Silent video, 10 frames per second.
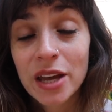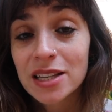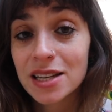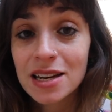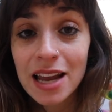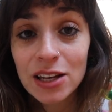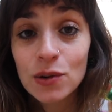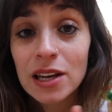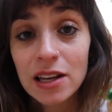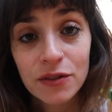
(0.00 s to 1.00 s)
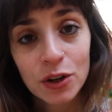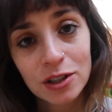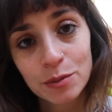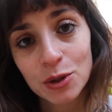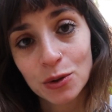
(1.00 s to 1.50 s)
they didn't let you leave
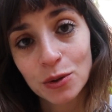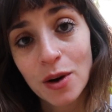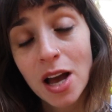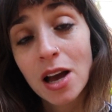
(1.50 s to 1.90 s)
hospital